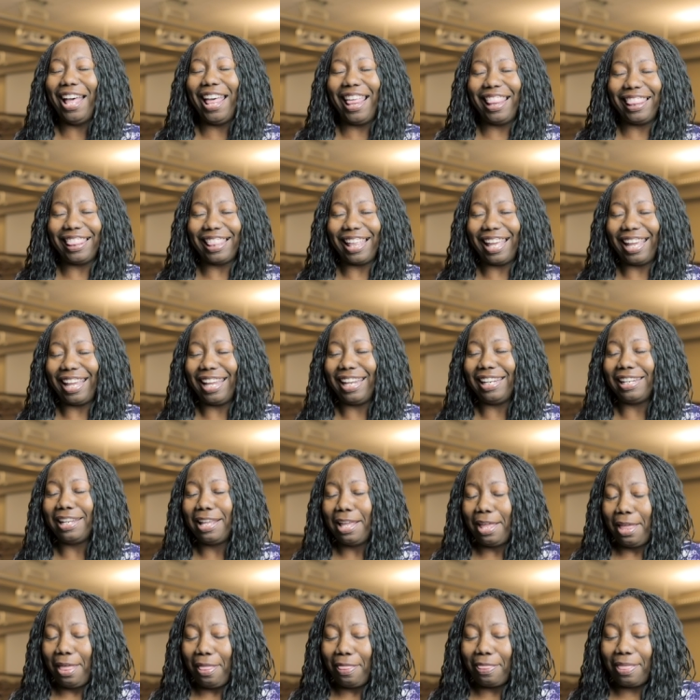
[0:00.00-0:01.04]

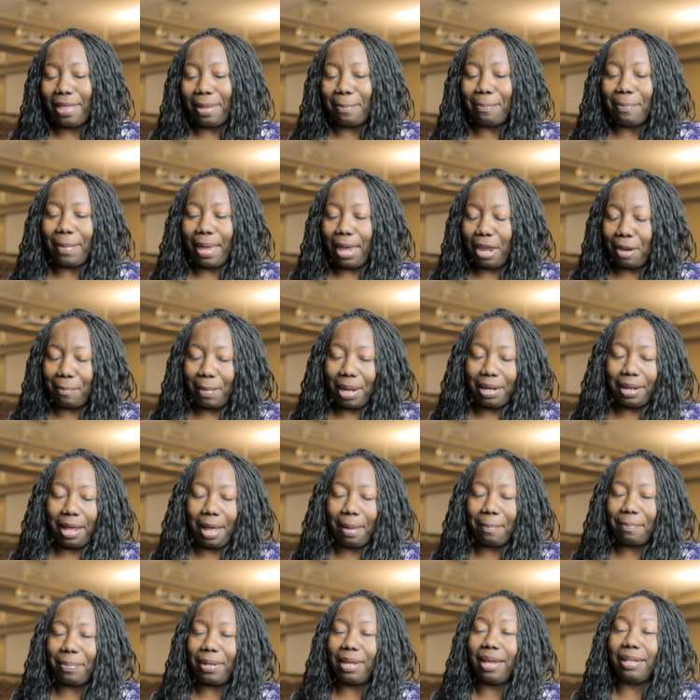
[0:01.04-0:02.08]
online that may or may
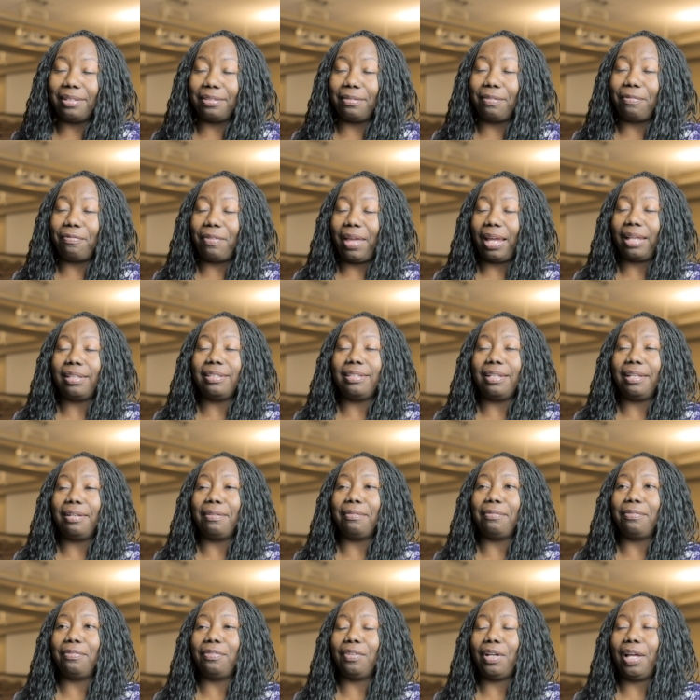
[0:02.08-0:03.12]
not be as
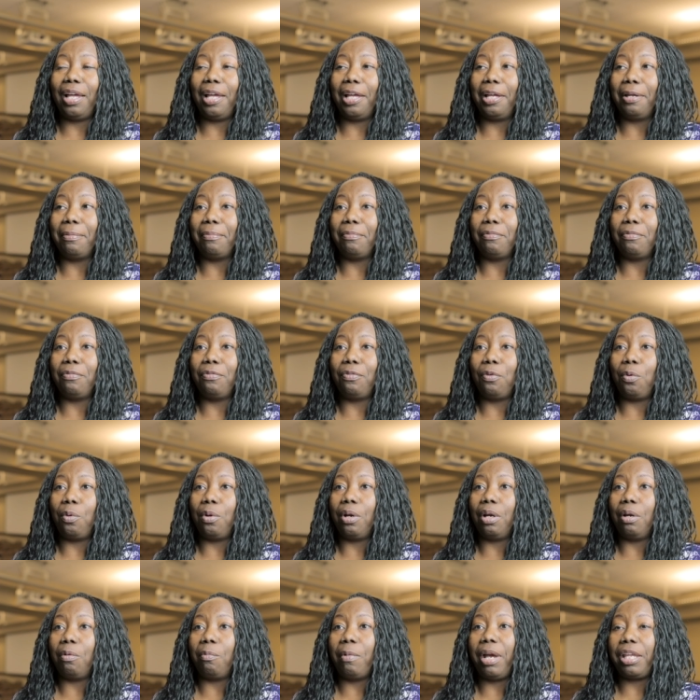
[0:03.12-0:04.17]
effective um,
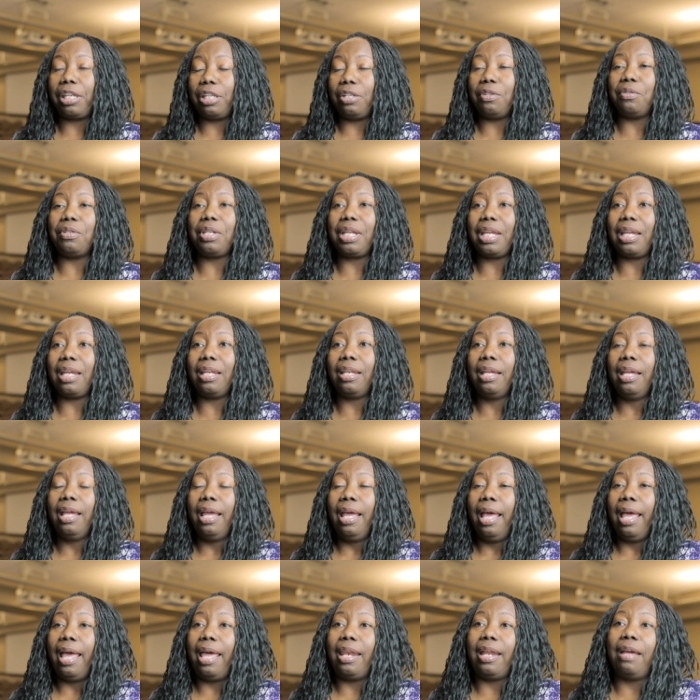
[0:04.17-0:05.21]
for what you need.
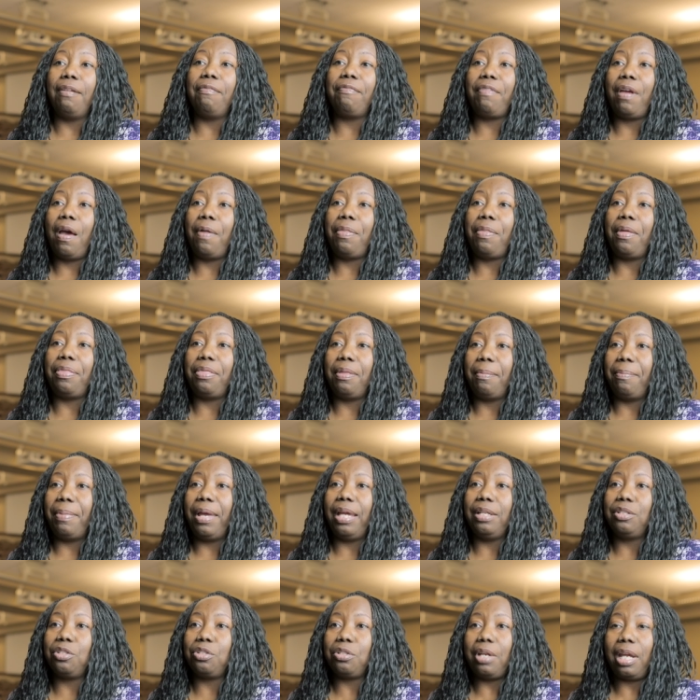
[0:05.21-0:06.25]
And I found that the
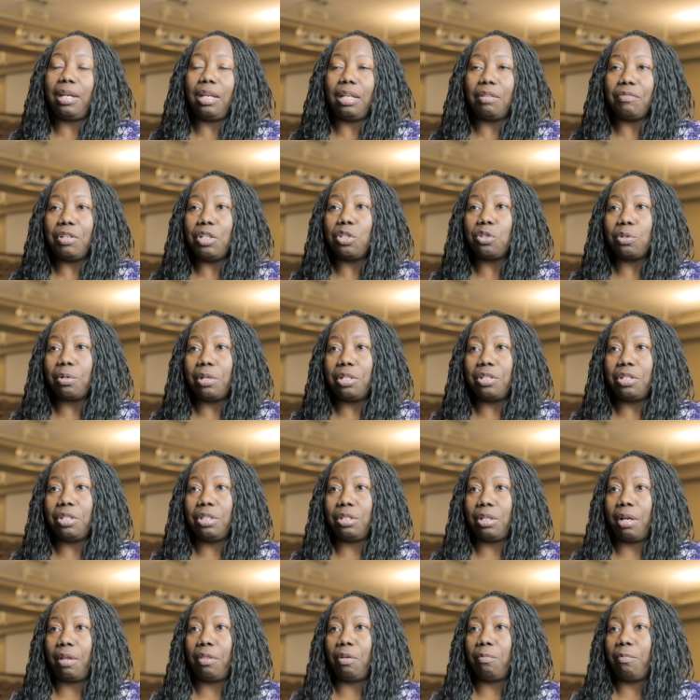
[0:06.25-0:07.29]
best training
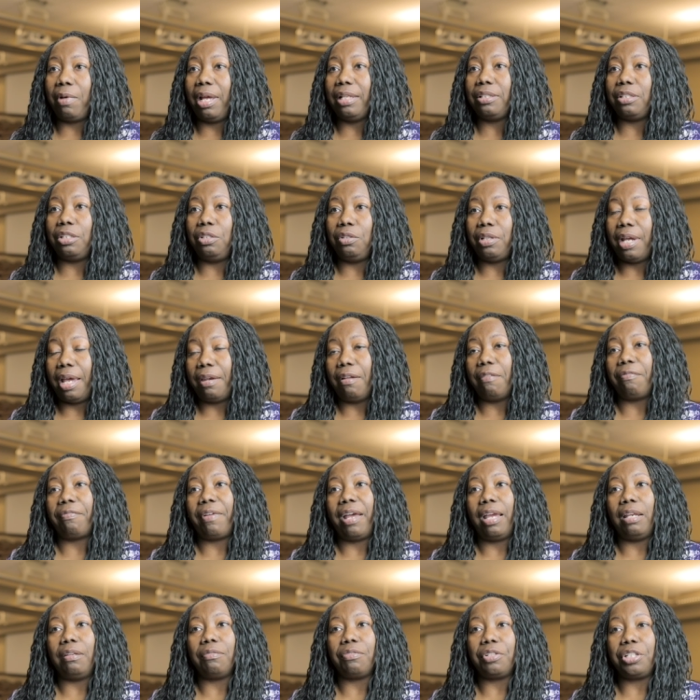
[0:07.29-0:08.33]
resources are the ones that you kind of
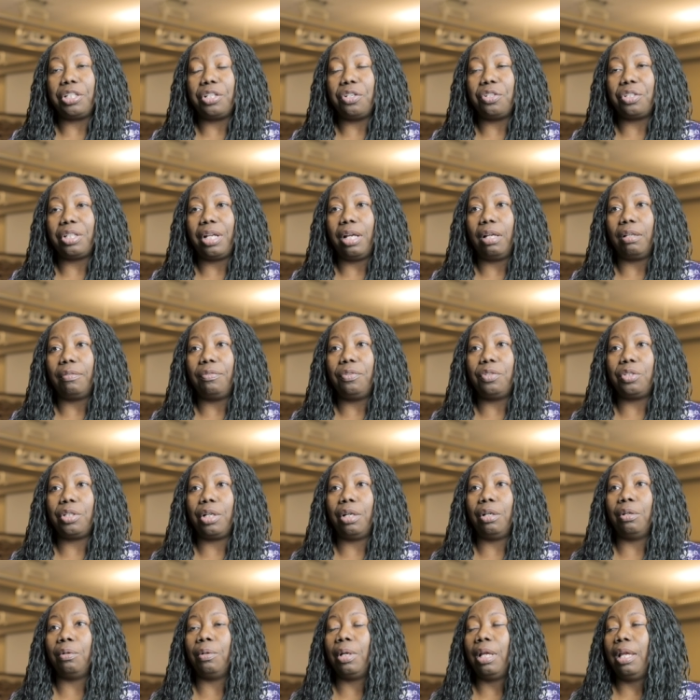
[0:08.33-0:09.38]
find for yourself.
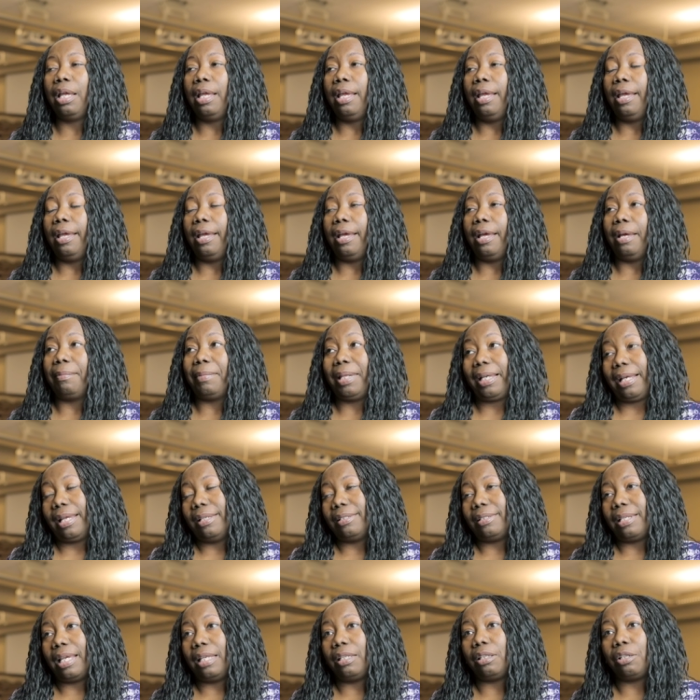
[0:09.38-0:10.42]
So um, like I
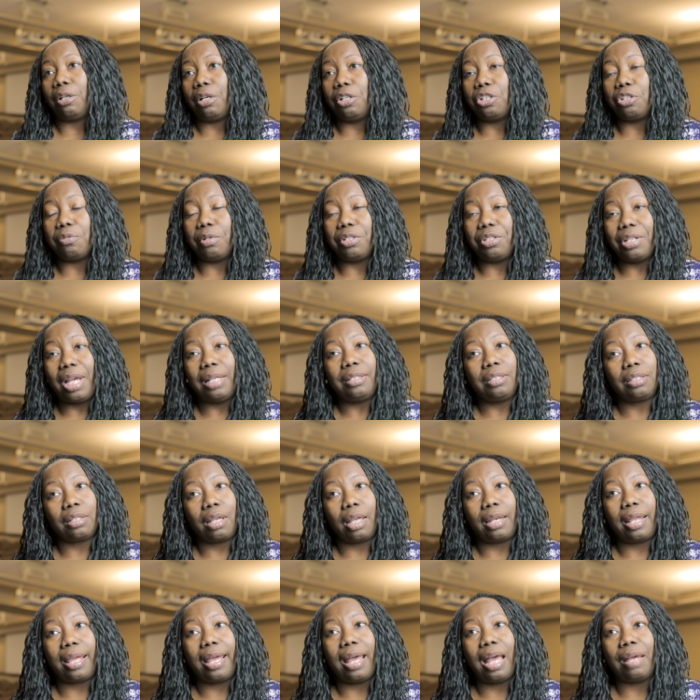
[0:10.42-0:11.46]
said, Learn to Adjust is
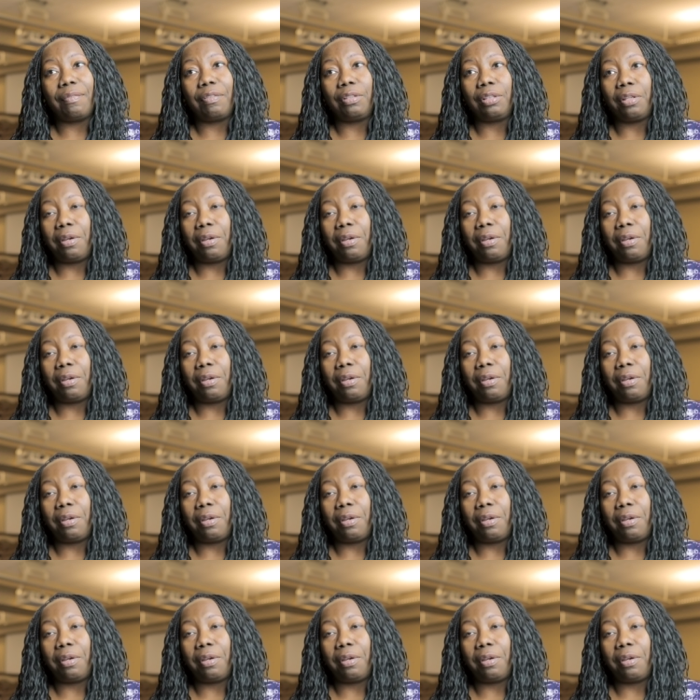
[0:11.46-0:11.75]
gonna have a